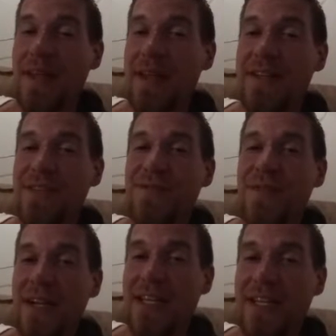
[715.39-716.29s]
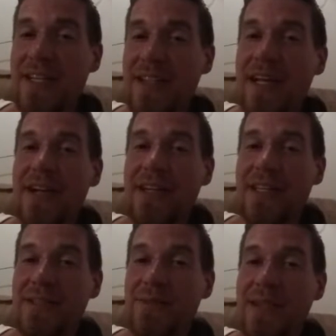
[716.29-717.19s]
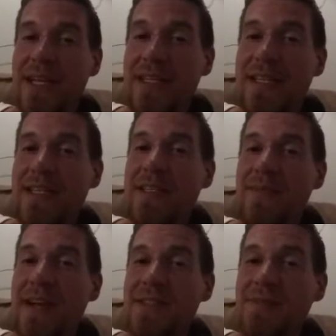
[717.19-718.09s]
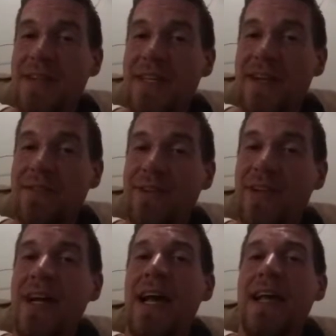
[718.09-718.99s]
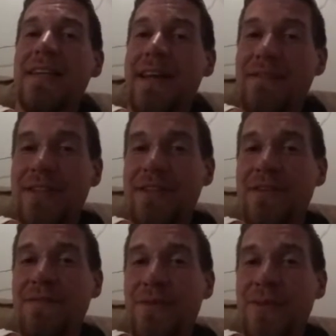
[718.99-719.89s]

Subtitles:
it is fucking hilarious what they did this past Monday on Raw. Definitely looking